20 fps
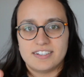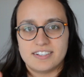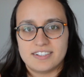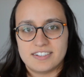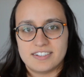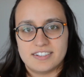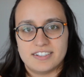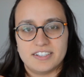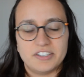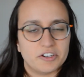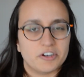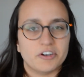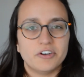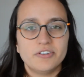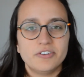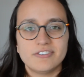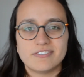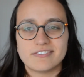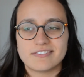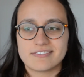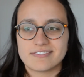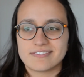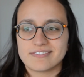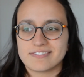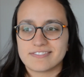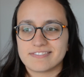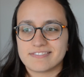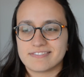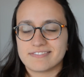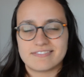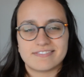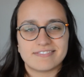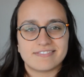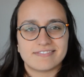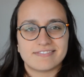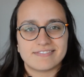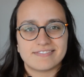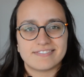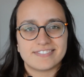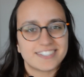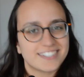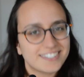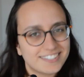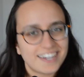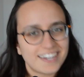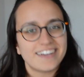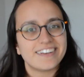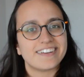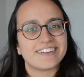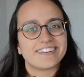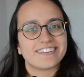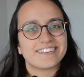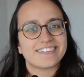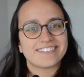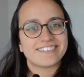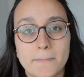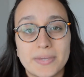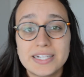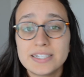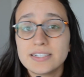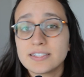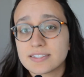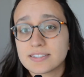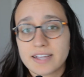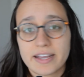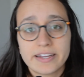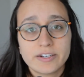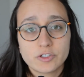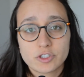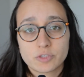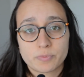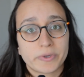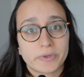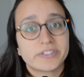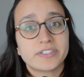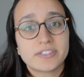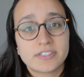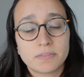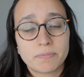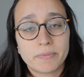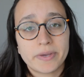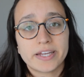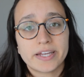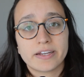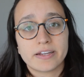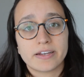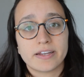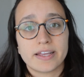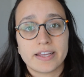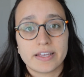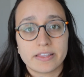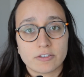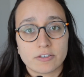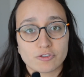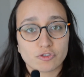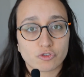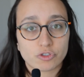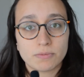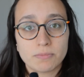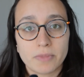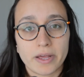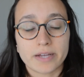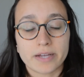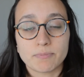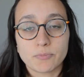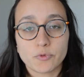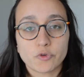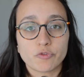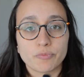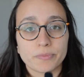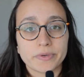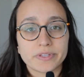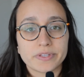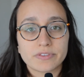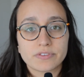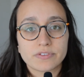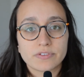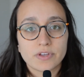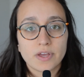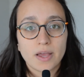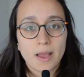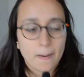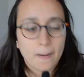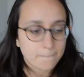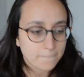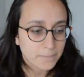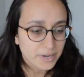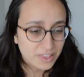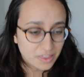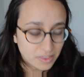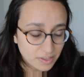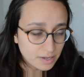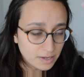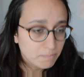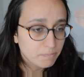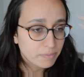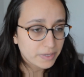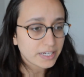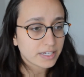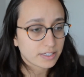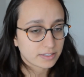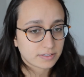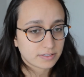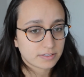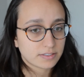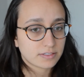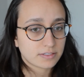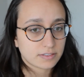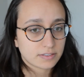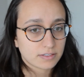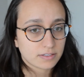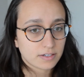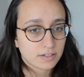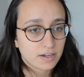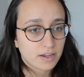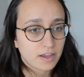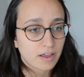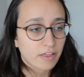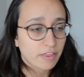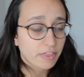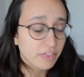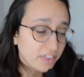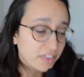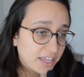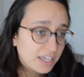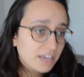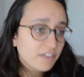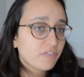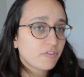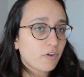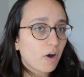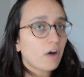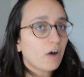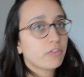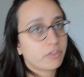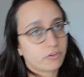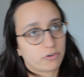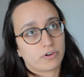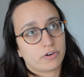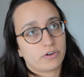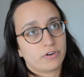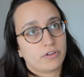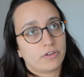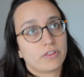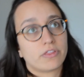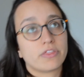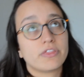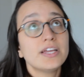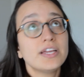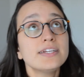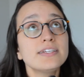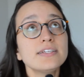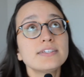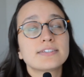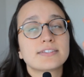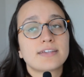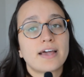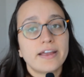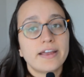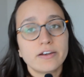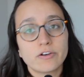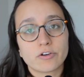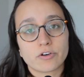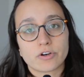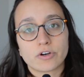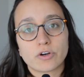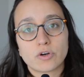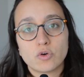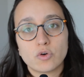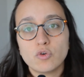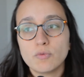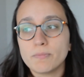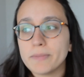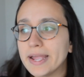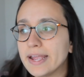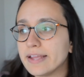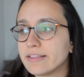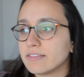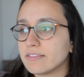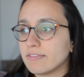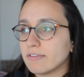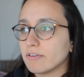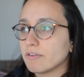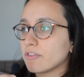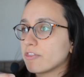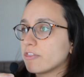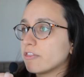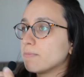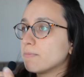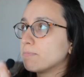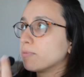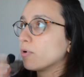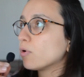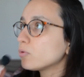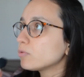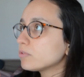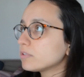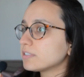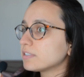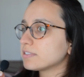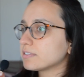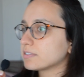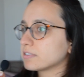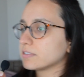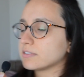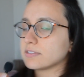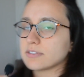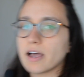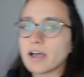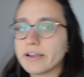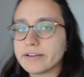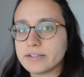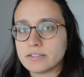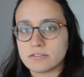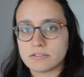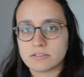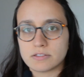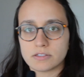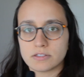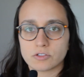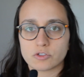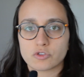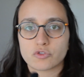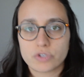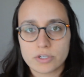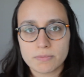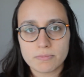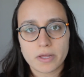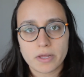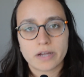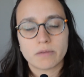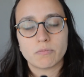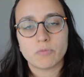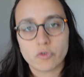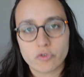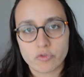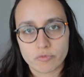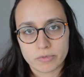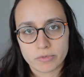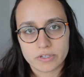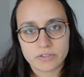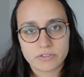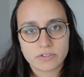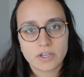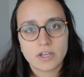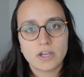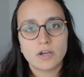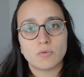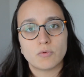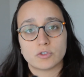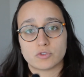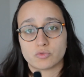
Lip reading: You know? It's exciting. Many designers participated in the Streamline movement, but the biggest, the father, the designer who made the boldest designs in the Streamline movement was